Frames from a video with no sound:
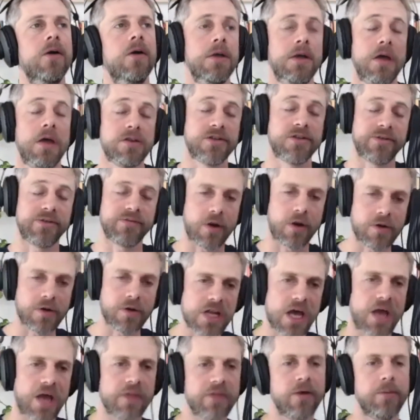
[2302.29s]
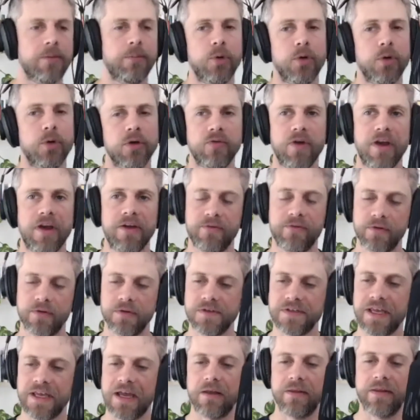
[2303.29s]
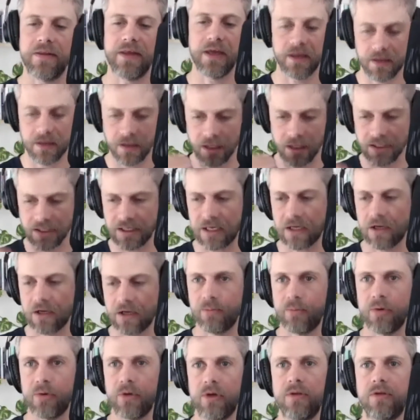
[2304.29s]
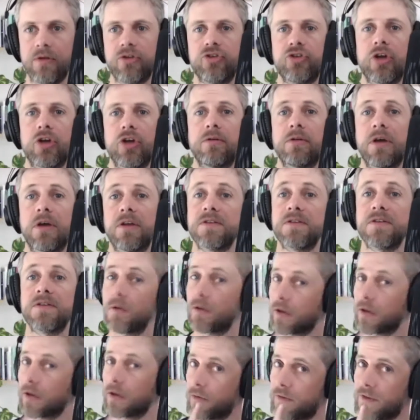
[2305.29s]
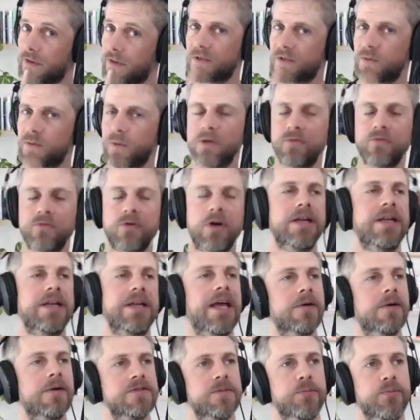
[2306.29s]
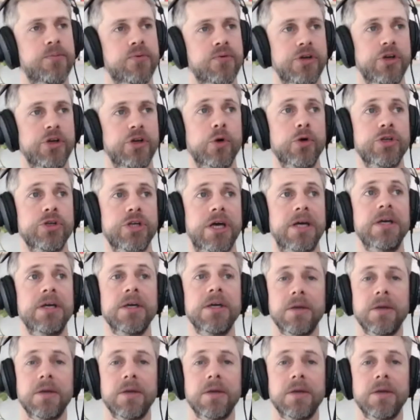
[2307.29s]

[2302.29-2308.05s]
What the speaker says: And to throw another book reference out there that, again, I'll put in the show notes, although this one right now is a pre-order.